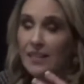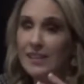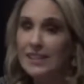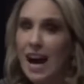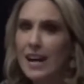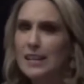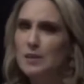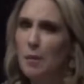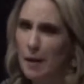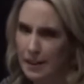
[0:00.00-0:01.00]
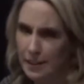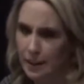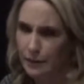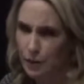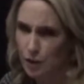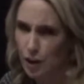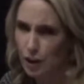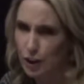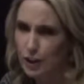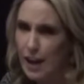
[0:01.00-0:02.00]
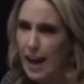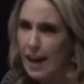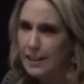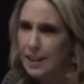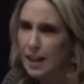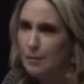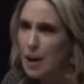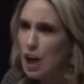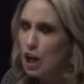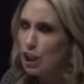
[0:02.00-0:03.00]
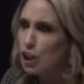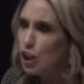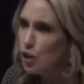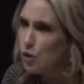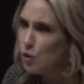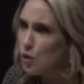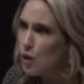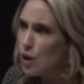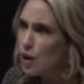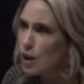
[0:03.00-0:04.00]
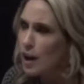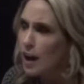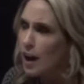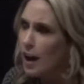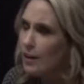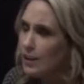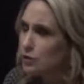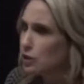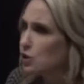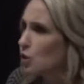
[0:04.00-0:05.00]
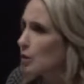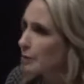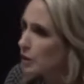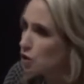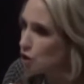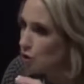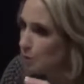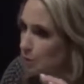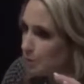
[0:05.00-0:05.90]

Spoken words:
This guy is amazing, for starters, and you have an interesting story because you